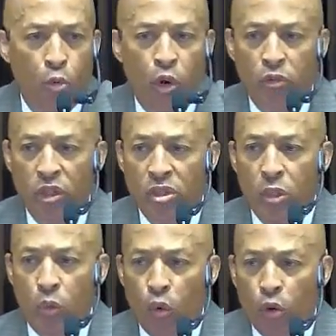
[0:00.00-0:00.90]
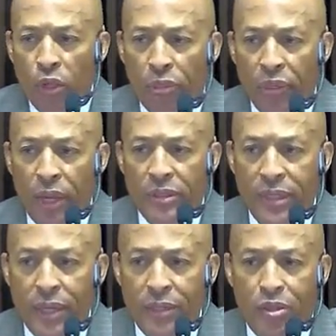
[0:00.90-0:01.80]
more interested in worldly
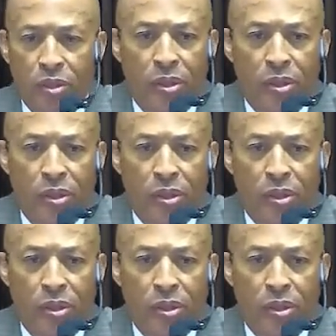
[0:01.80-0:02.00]
things than,